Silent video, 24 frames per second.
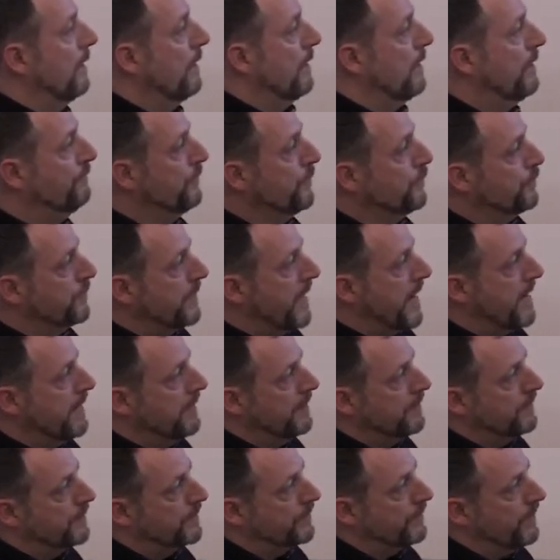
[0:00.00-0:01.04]
if you take
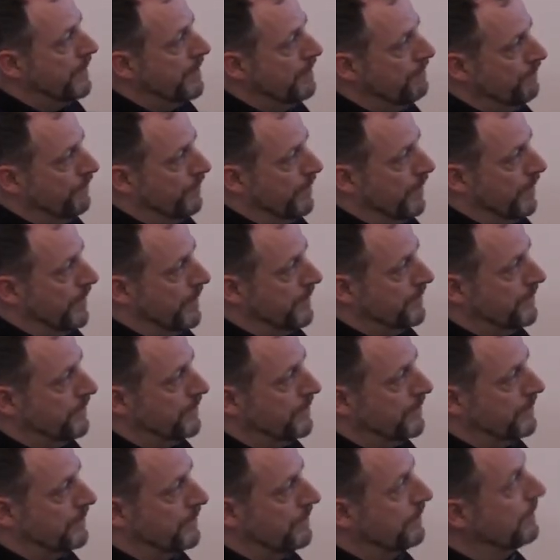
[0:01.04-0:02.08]
its
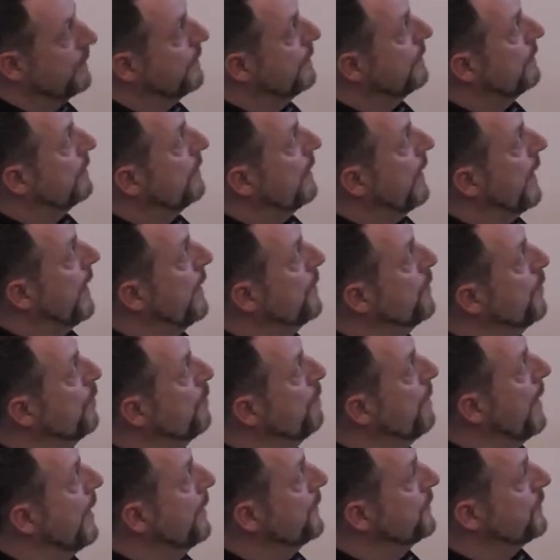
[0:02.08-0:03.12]
inverse and you
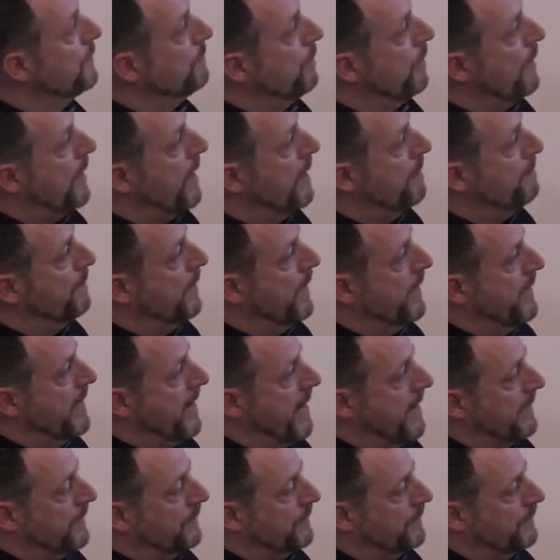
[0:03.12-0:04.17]
multiply it by
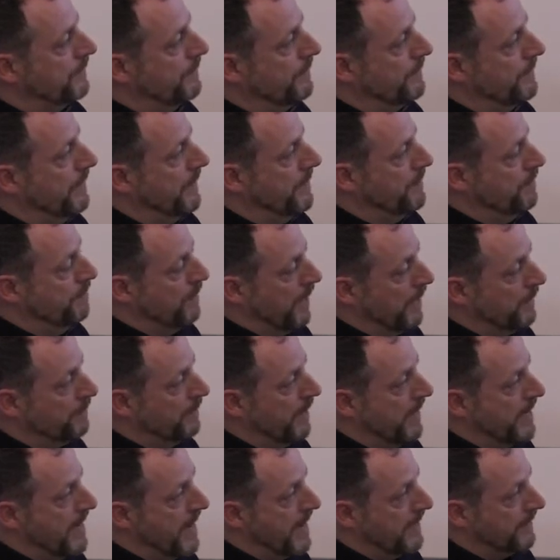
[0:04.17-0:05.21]
x, and you
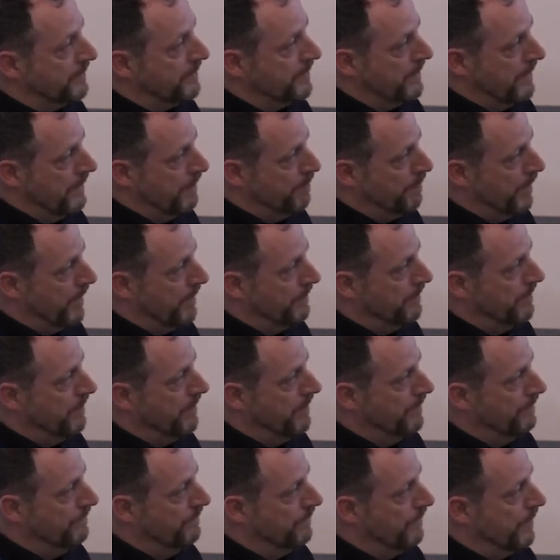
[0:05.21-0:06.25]
multiply xt by
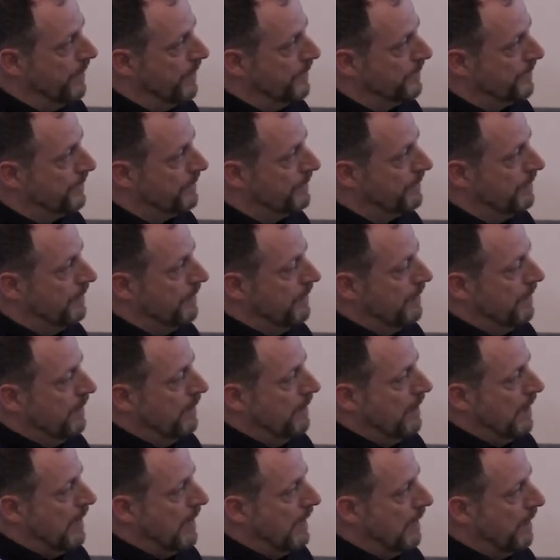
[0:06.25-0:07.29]
the inverse,
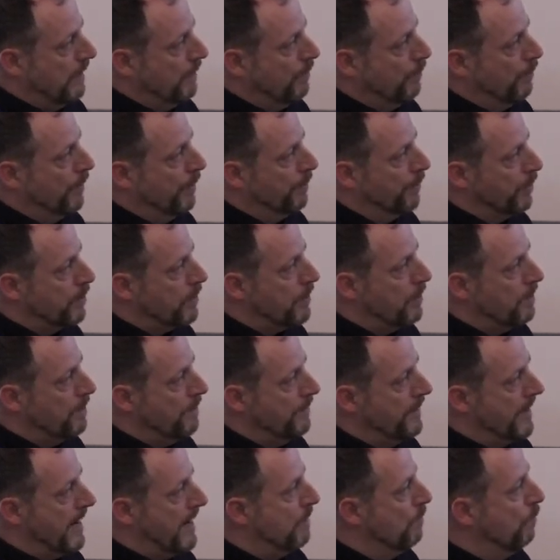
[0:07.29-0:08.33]
we will call
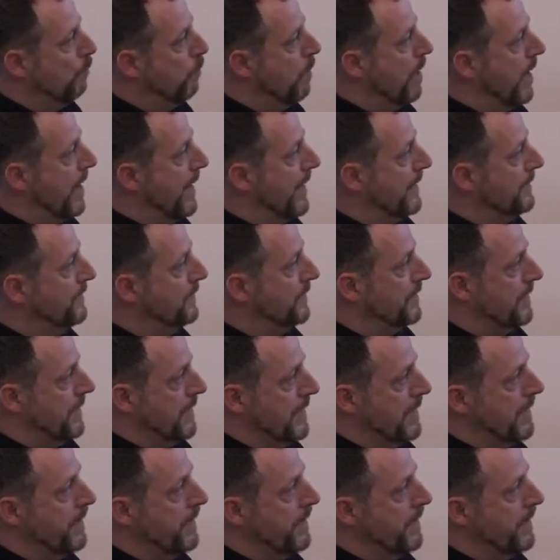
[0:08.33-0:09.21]
that yt.